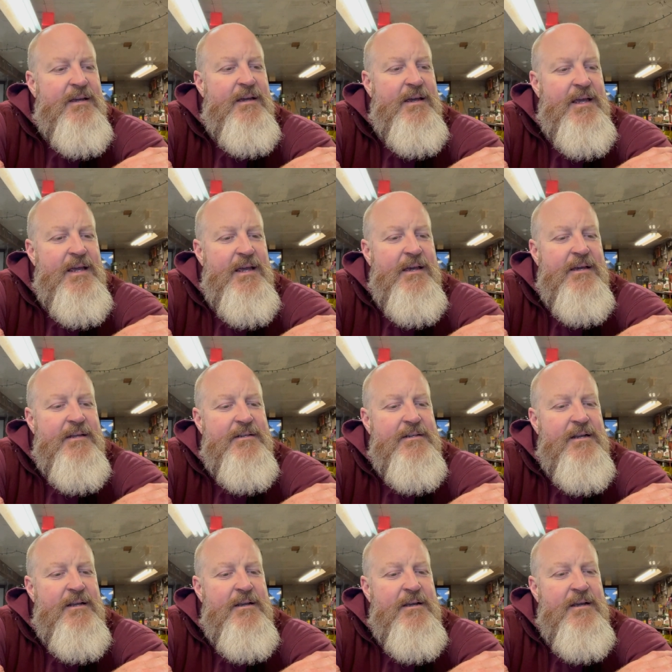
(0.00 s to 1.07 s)

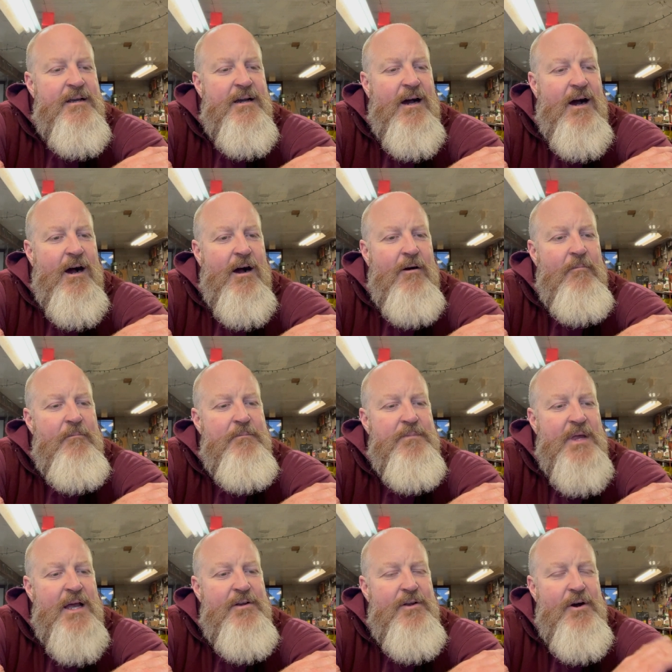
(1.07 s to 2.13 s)
And
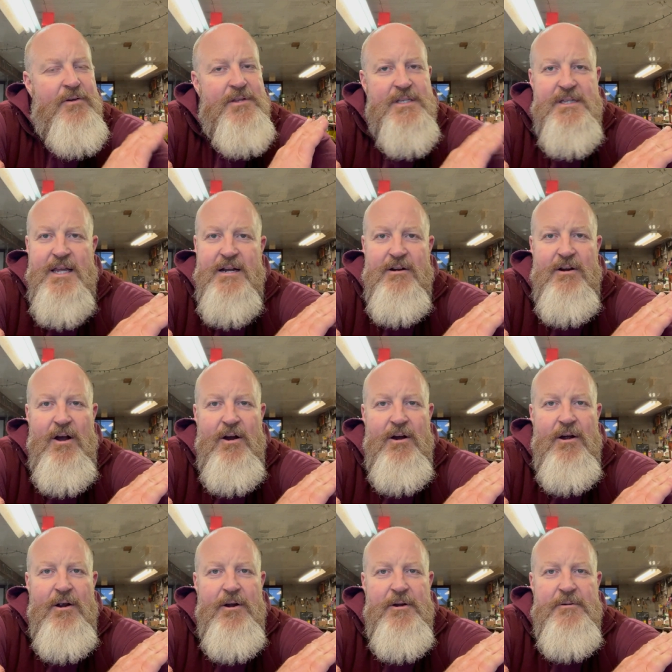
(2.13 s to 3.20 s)
I know that there
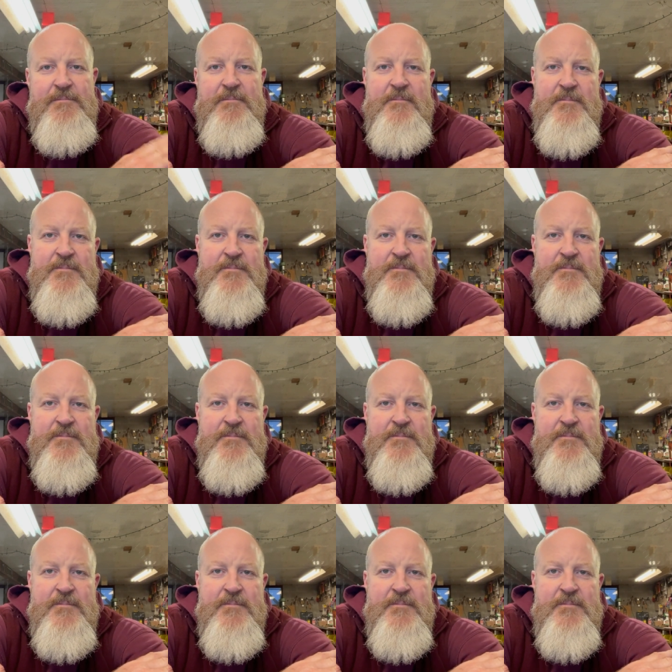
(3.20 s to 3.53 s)
are